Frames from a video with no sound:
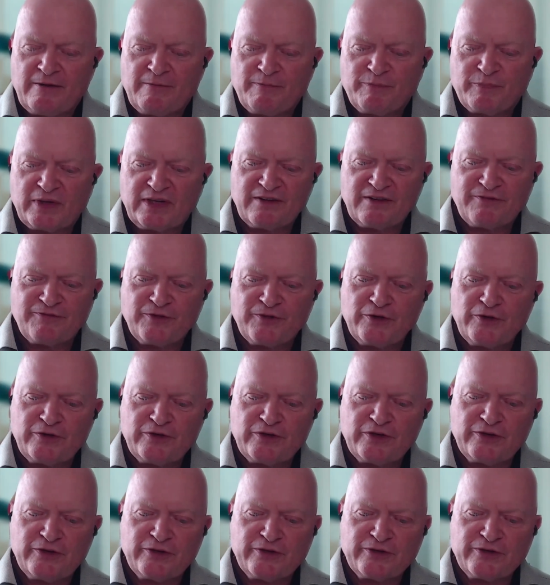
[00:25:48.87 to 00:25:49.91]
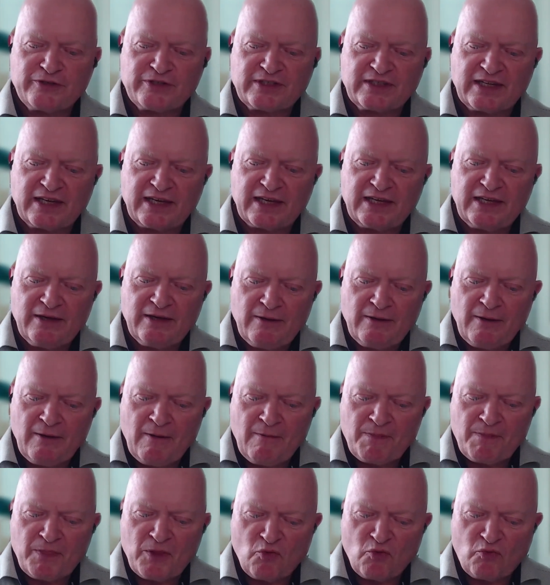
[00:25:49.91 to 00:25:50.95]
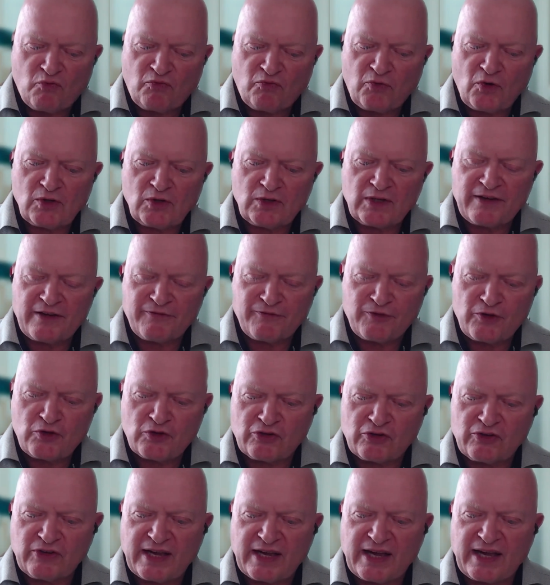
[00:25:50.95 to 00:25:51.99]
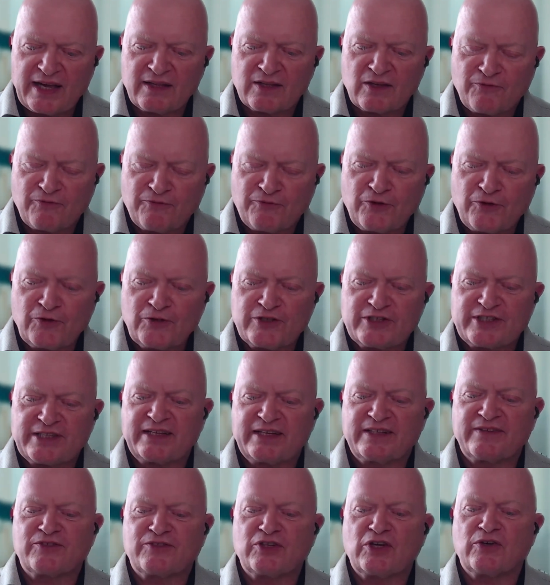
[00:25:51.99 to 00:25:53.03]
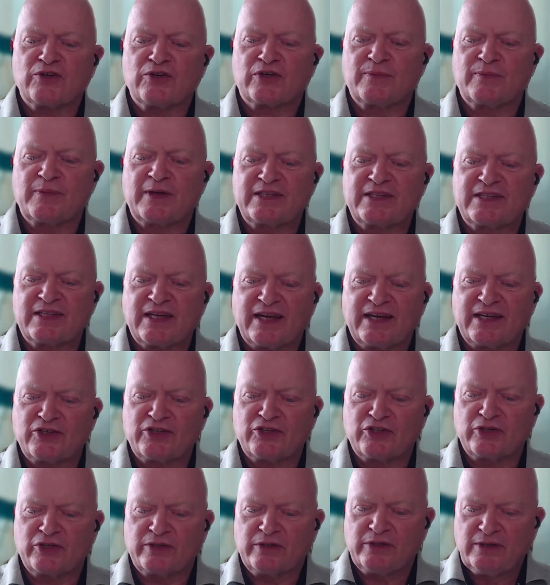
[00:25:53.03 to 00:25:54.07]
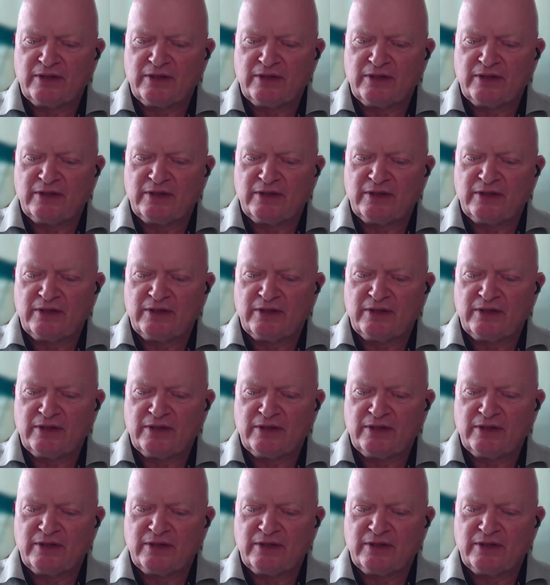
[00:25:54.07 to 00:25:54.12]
But if you use if you create the full set of documentation,